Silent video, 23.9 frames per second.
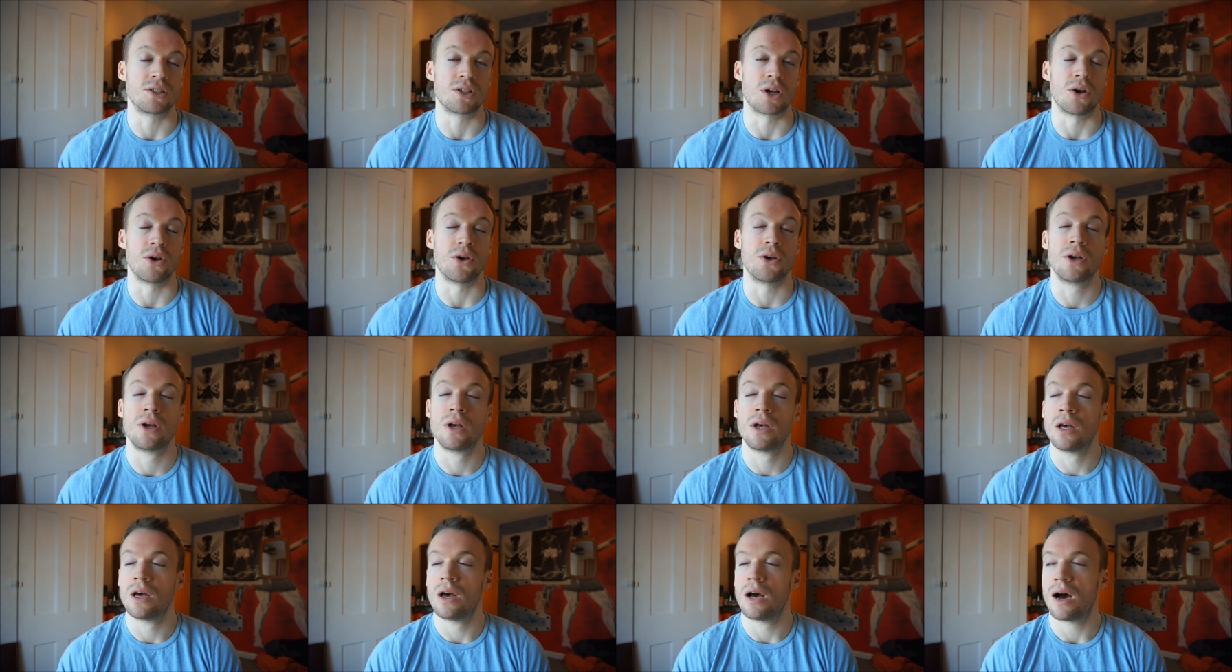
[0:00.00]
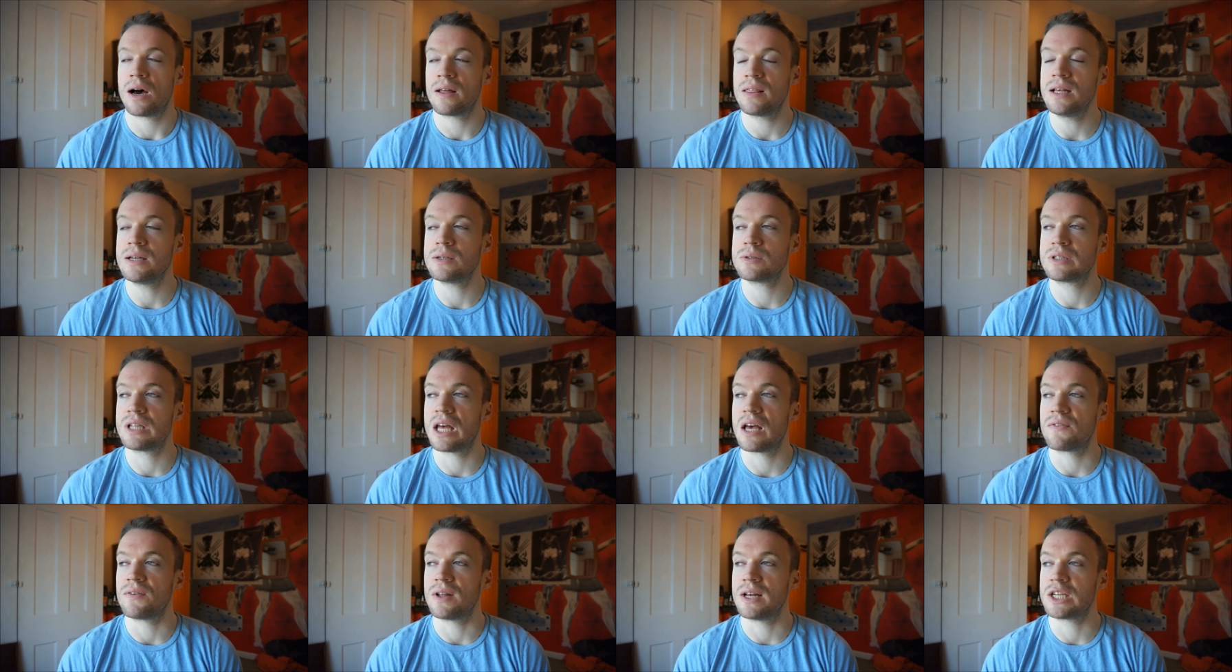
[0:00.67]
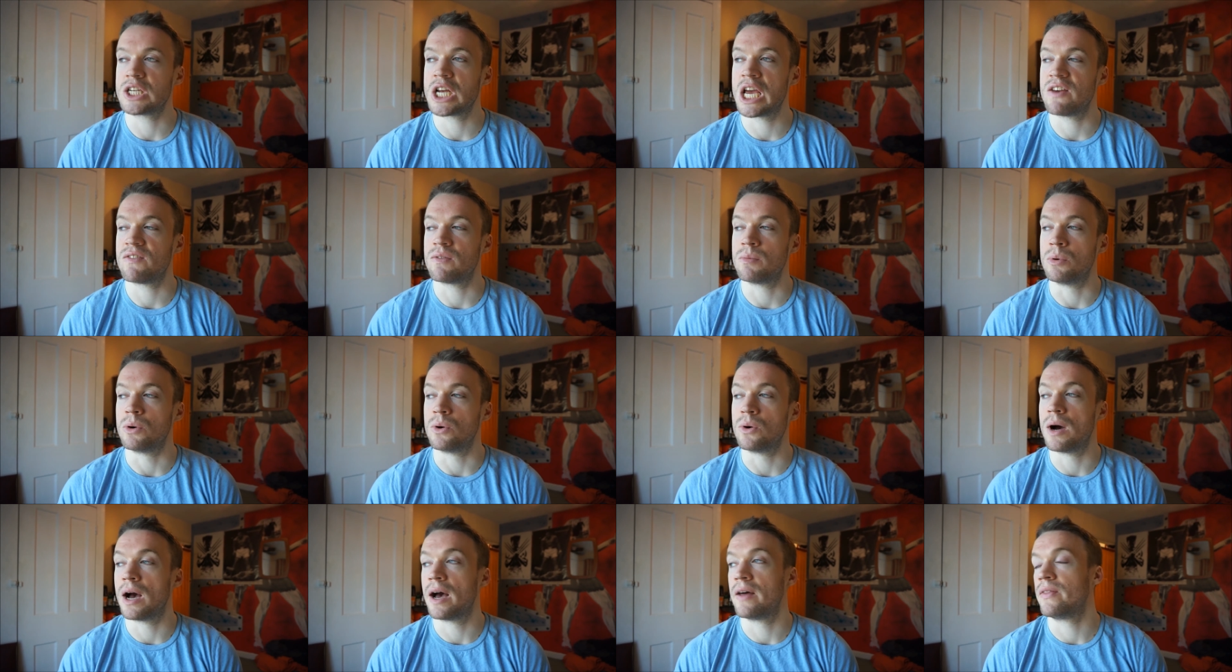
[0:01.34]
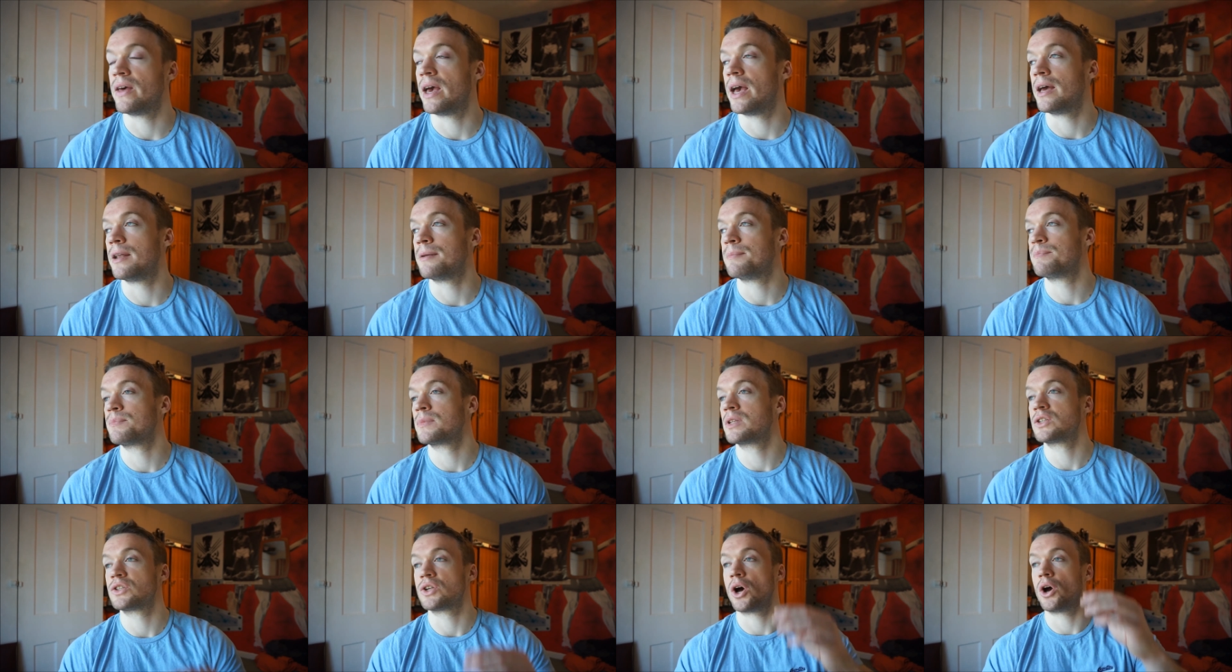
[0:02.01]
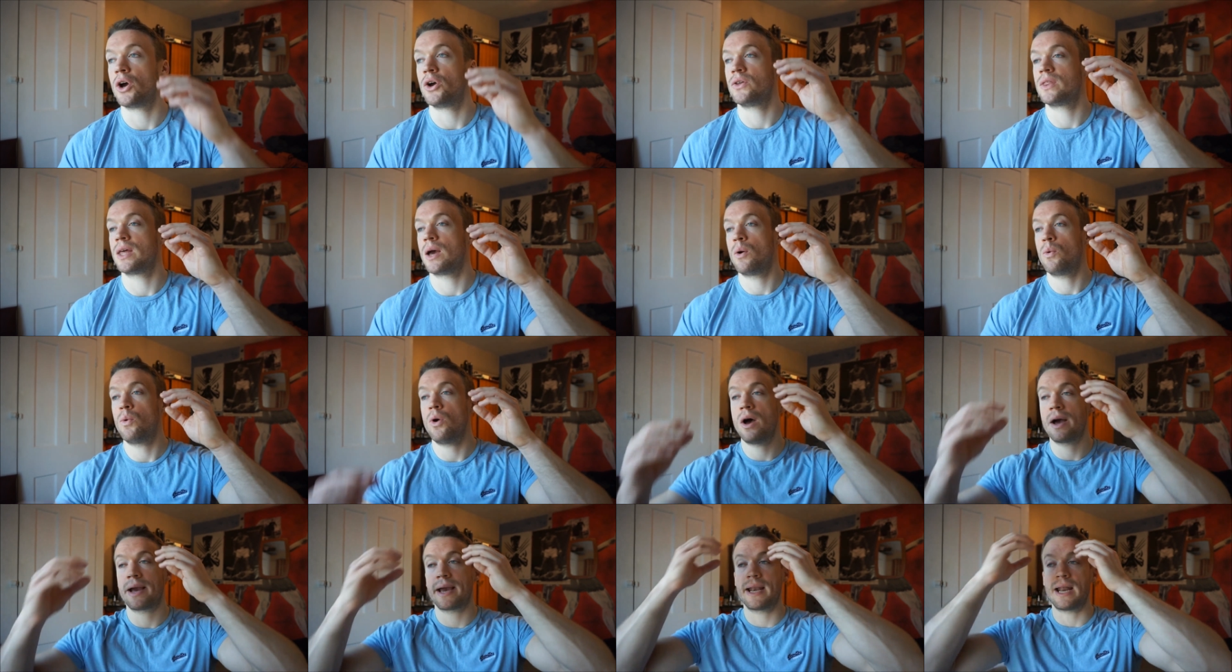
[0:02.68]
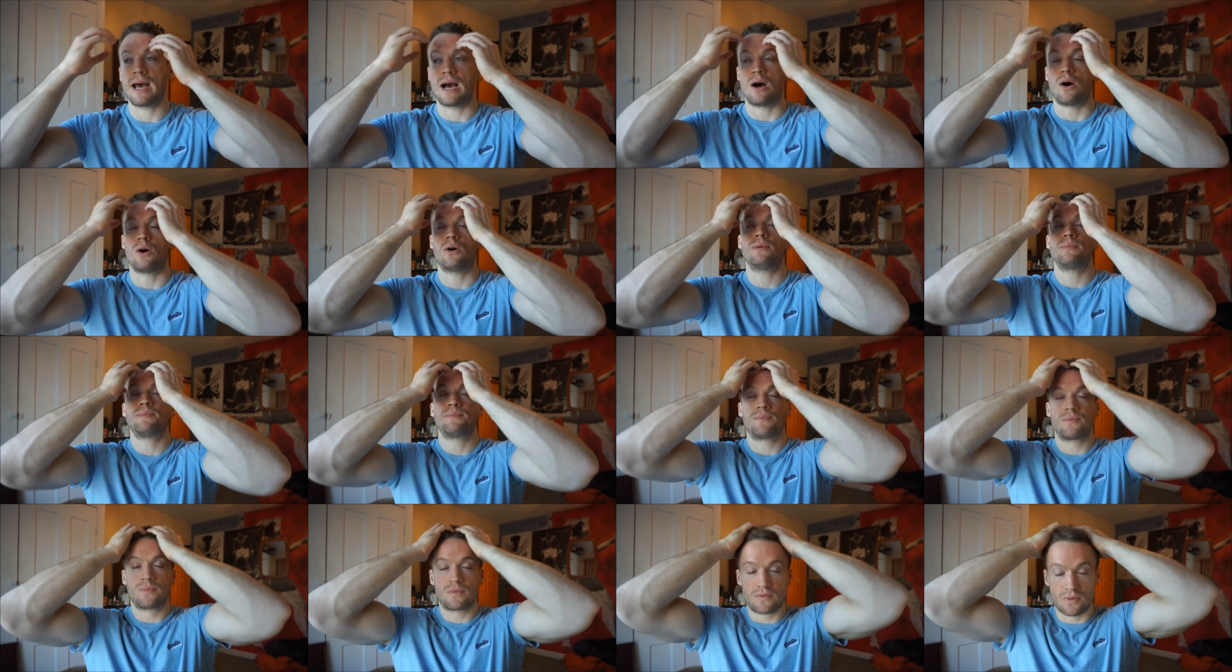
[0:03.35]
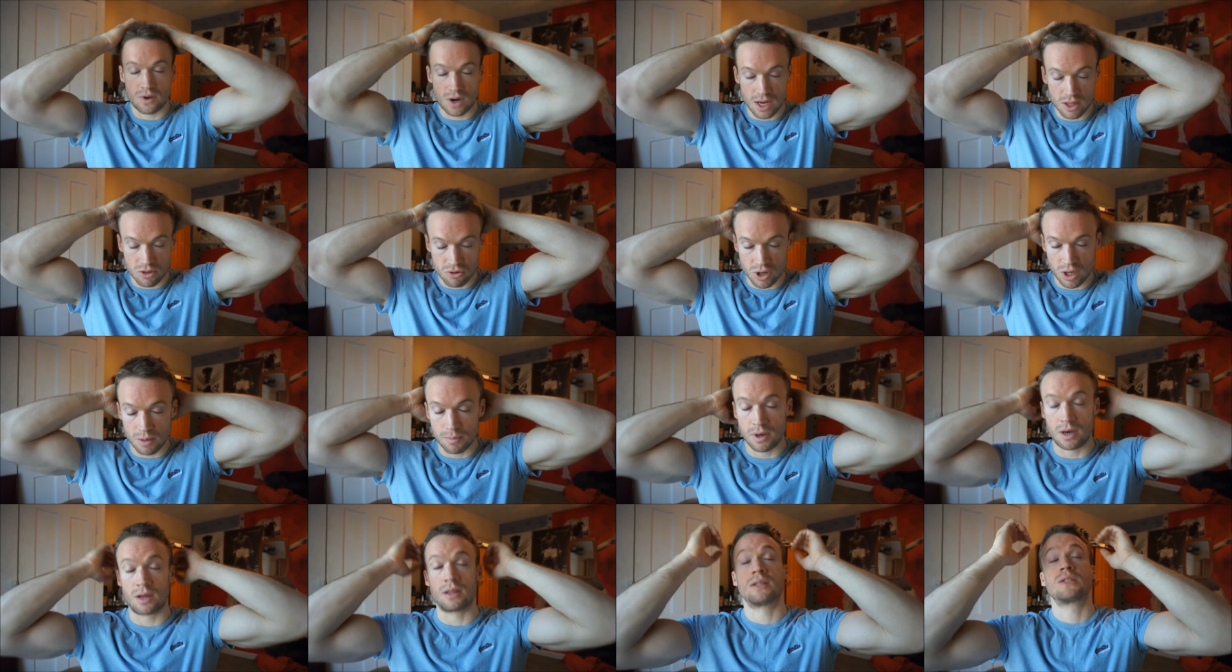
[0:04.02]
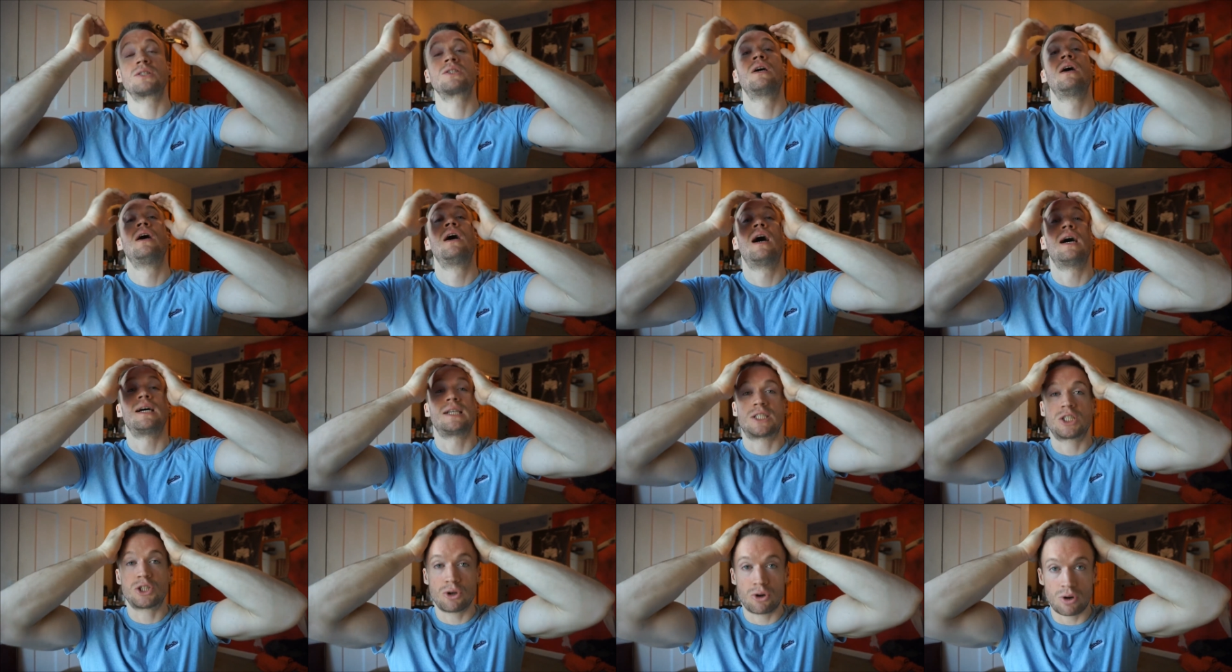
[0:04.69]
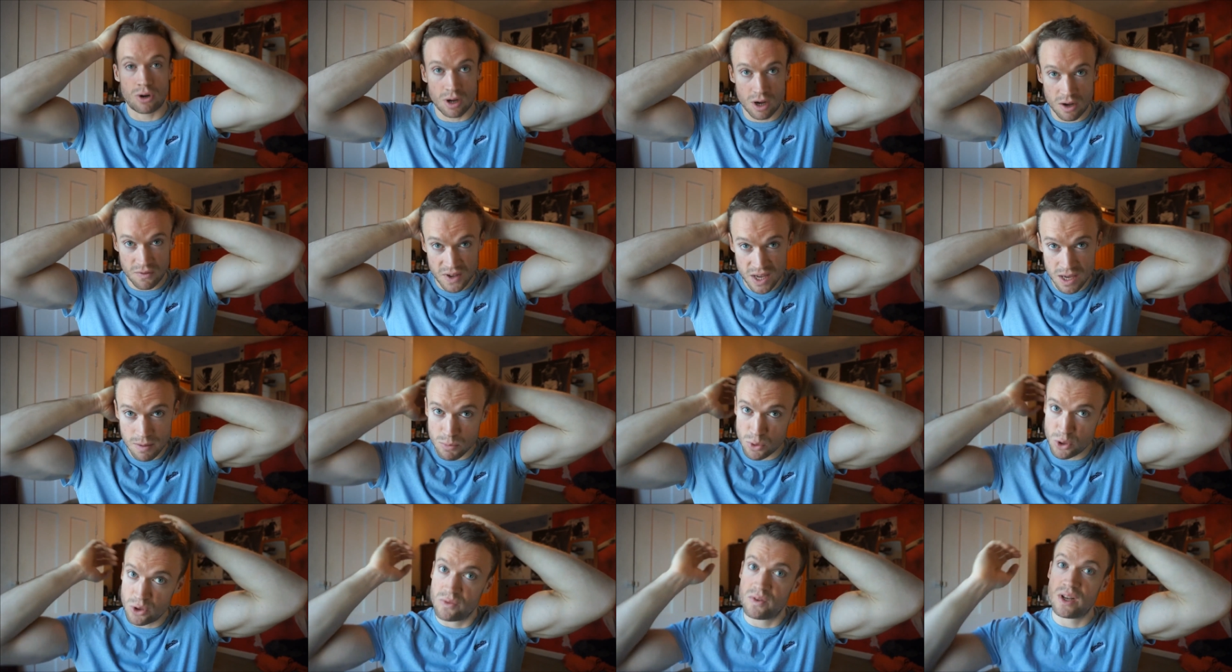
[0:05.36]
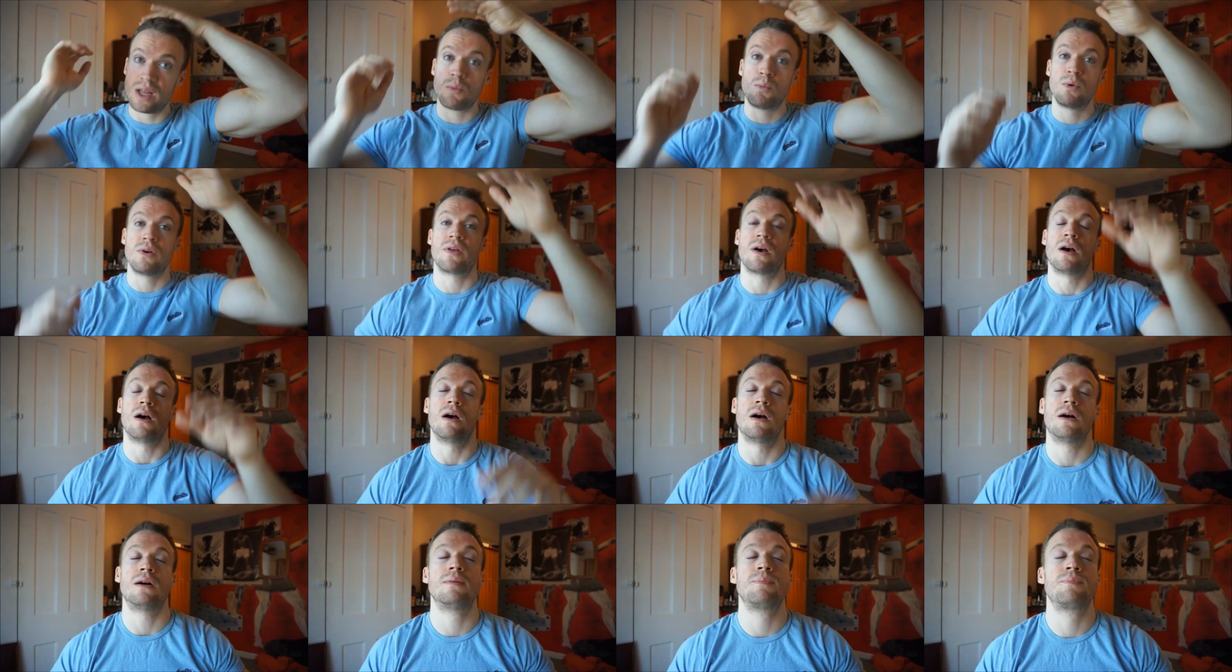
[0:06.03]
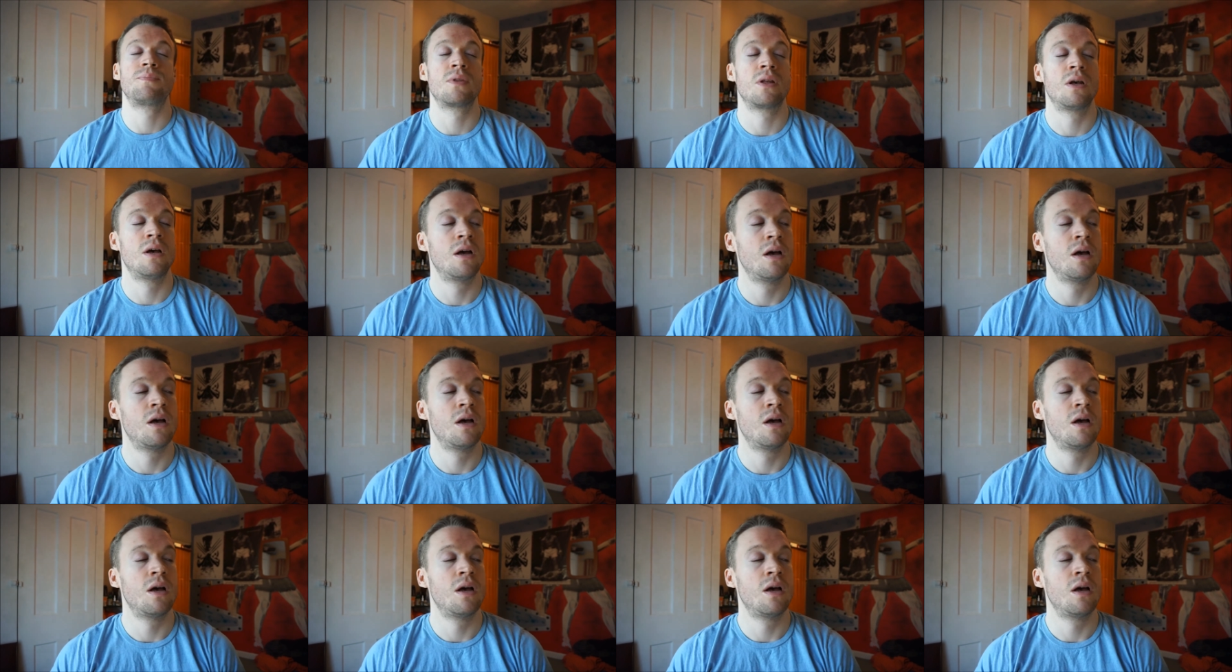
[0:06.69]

So I think it was definitely achievable. And then, so they were working out for like three months, and sure enough, he moved in with her